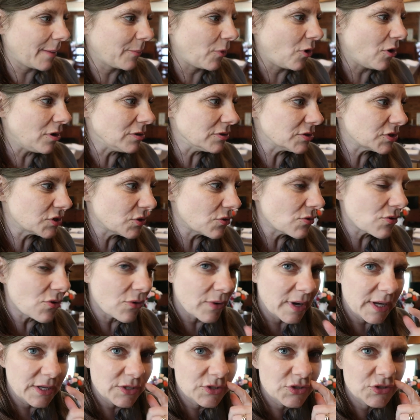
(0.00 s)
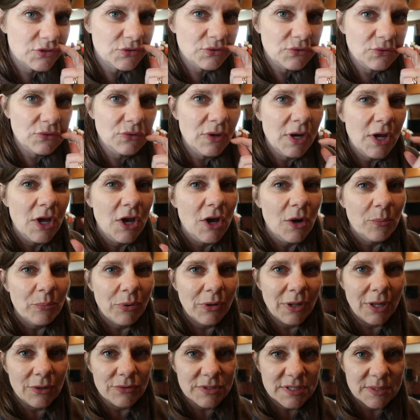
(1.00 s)
I'm also going to
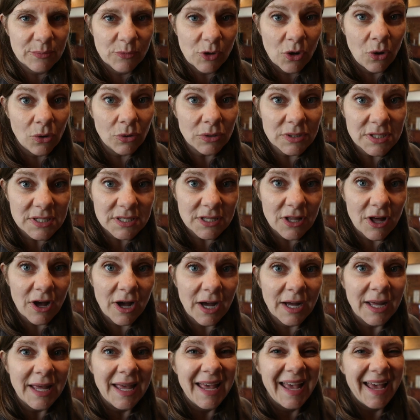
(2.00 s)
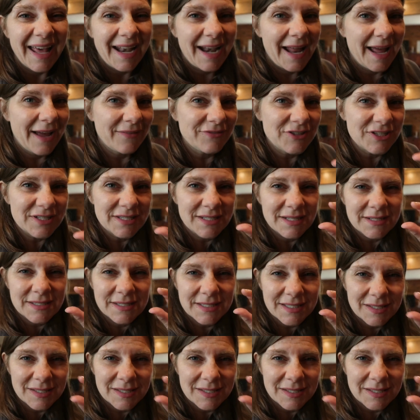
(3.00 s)
pull out some coleslaw, and I have just a